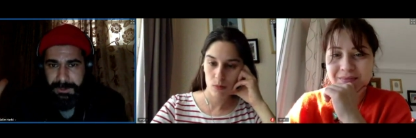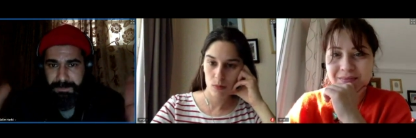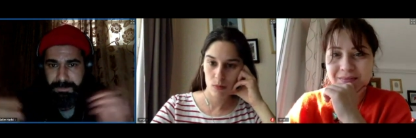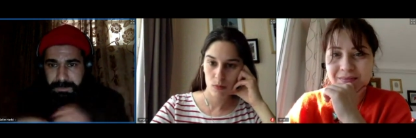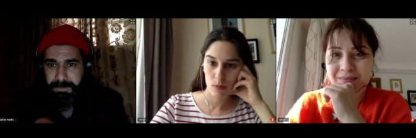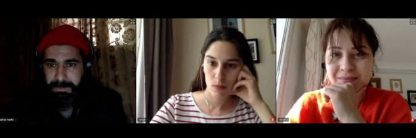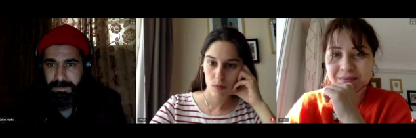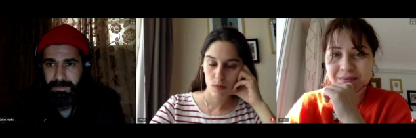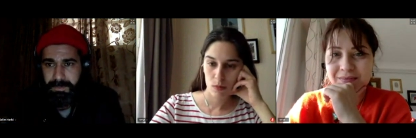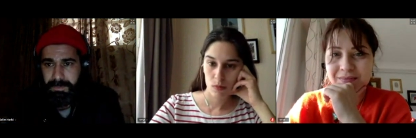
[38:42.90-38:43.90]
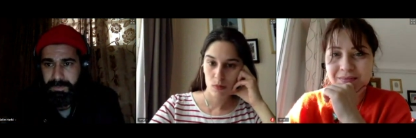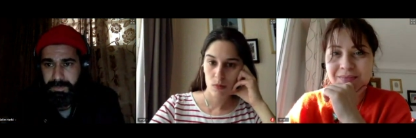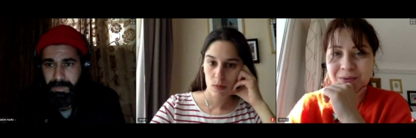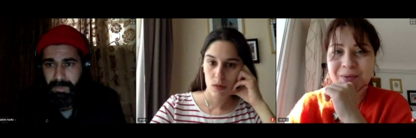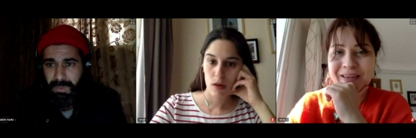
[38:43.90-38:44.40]

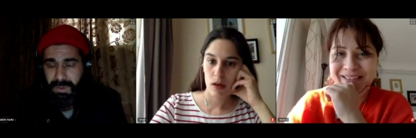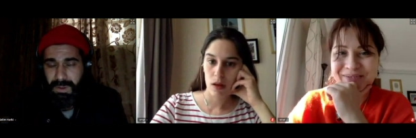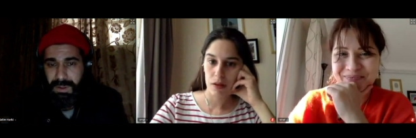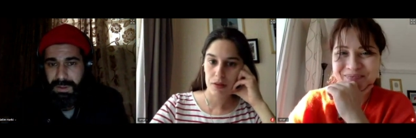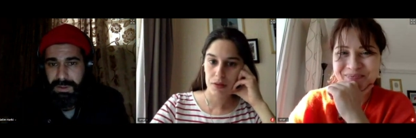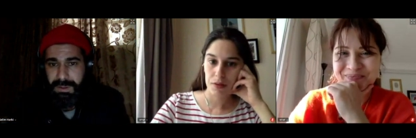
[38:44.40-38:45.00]
Nothing is said.